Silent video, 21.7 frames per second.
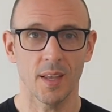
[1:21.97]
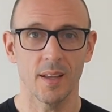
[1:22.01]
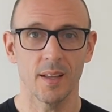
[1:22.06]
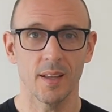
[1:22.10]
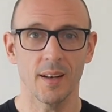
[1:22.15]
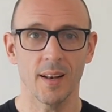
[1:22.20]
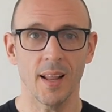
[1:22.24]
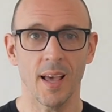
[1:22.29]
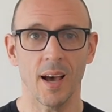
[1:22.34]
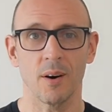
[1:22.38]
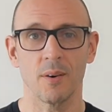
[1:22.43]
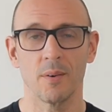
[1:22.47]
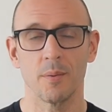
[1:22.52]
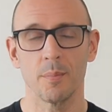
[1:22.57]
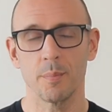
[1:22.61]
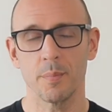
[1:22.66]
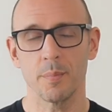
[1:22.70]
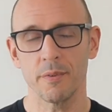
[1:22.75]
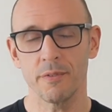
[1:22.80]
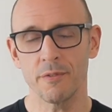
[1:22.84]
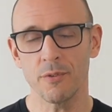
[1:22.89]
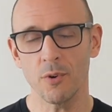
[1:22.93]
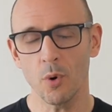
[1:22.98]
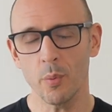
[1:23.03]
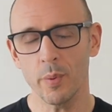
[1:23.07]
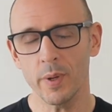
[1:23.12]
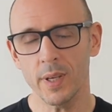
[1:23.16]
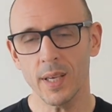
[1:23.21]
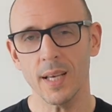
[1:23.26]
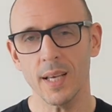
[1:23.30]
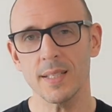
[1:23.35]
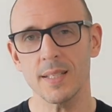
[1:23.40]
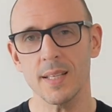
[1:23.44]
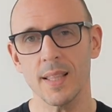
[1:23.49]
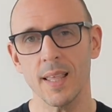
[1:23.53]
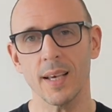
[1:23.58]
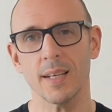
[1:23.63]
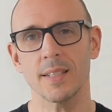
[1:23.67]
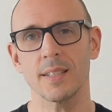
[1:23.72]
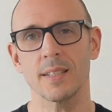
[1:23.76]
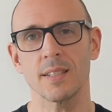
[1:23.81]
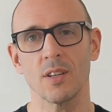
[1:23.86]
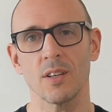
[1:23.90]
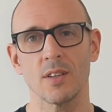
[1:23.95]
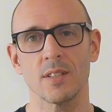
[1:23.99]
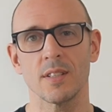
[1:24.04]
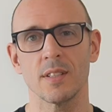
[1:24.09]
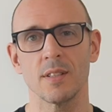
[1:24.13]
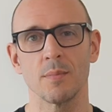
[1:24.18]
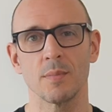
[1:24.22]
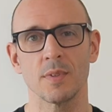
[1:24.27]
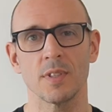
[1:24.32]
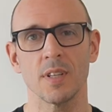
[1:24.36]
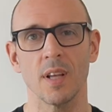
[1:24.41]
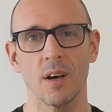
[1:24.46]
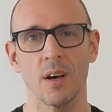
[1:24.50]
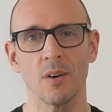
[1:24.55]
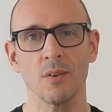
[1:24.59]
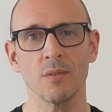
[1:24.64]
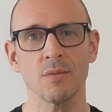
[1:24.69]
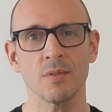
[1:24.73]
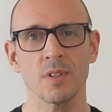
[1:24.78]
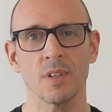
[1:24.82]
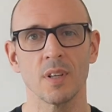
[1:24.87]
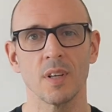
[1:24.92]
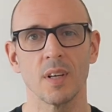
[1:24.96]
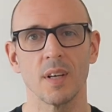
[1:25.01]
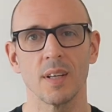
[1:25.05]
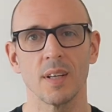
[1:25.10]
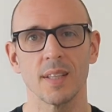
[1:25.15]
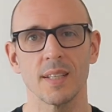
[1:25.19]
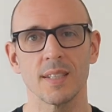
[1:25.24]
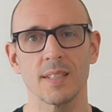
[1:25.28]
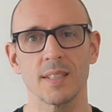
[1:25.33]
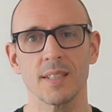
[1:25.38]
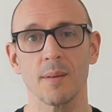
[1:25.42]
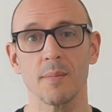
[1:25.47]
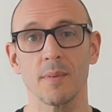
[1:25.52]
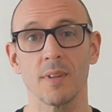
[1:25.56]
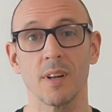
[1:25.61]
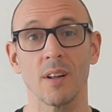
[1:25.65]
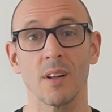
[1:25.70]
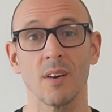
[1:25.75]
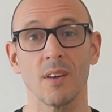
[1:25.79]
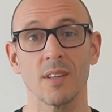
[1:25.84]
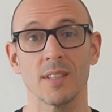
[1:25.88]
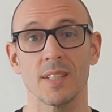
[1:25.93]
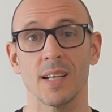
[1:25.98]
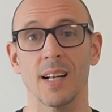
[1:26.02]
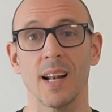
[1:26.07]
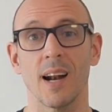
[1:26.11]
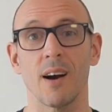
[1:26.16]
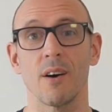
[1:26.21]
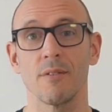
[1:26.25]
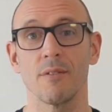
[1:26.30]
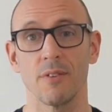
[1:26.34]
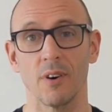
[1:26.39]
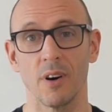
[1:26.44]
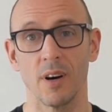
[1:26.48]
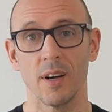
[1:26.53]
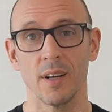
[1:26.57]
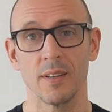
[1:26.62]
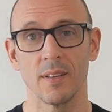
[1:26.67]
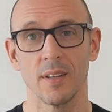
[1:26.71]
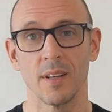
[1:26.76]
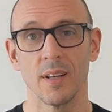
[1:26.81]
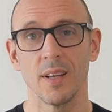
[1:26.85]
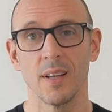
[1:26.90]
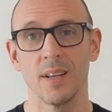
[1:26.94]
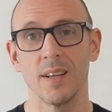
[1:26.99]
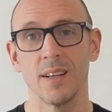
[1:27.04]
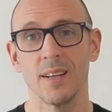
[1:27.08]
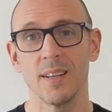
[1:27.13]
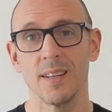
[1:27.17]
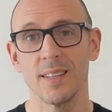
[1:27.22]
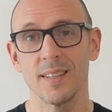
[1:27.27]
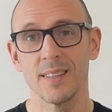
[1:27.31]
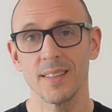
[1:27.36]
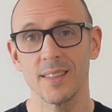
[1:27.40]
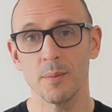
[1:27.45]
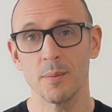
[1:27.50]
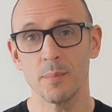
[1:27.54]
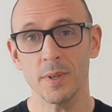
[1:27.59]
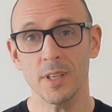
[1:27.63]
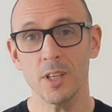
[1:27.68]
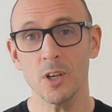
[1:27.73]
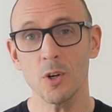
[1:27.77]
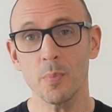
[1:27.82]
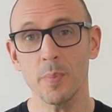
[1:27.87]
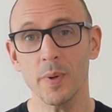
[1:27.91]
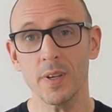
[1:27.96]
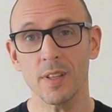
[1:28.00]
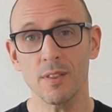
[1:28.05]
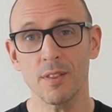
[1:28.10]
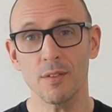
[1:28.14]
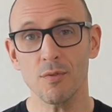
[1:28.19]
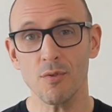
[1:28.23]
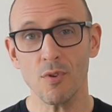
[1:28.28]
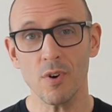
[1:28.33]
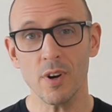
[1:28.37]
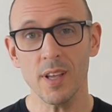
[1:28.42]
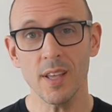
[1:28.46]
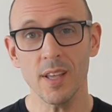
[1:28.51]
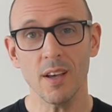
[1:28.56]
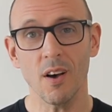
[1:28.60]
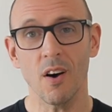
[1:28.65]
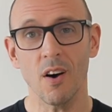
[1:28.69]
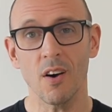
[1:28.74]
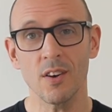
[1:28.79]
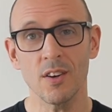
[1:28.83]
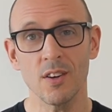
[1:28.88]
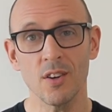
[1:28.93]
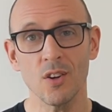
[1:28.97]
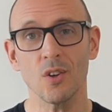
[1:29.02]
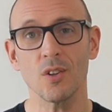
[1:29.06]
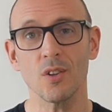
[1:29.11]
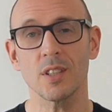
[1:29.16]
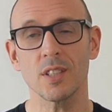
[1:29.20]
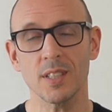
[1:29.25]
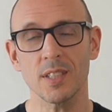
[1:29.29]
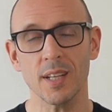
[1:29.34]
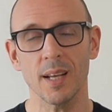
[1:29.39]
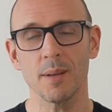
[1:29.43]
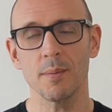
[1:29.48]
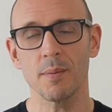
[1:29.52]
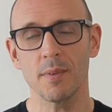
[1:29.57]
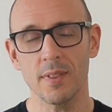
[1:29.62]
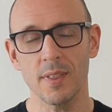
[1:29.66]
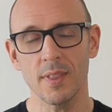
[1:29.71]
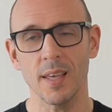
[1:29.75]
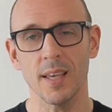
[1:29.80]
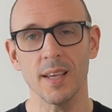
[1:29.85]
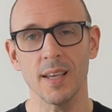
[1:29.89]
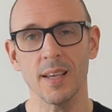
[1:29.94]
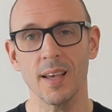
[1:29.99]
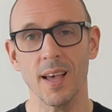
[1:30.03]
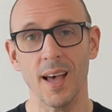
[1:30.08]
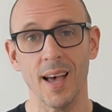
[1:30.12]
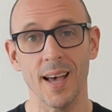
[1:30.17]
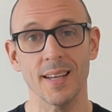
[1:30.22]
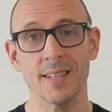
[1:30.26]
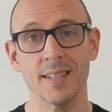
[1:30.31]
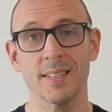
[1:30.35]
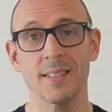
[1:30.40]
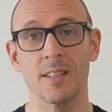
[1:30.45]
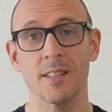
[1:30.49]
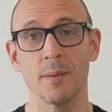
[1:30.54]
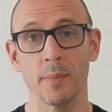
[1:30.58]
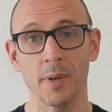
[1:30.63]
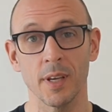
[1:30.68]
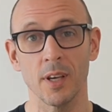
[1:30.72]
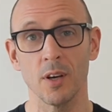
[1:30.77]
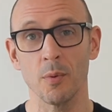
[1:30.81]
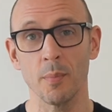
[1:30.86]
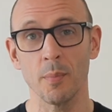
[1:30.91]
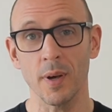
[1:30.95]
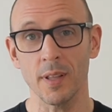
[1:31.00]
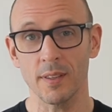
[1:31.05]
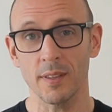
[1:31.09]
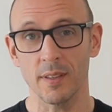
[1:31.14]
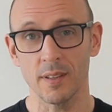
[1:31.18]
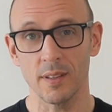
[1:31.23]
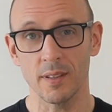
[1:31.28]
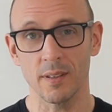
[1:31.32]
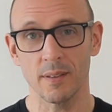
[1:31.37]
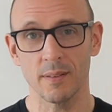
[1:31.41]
Now, before we get into the exercises themselves, there's something I'd like to clarify. The McGill Big 3 are not the same thing as the McGill Method.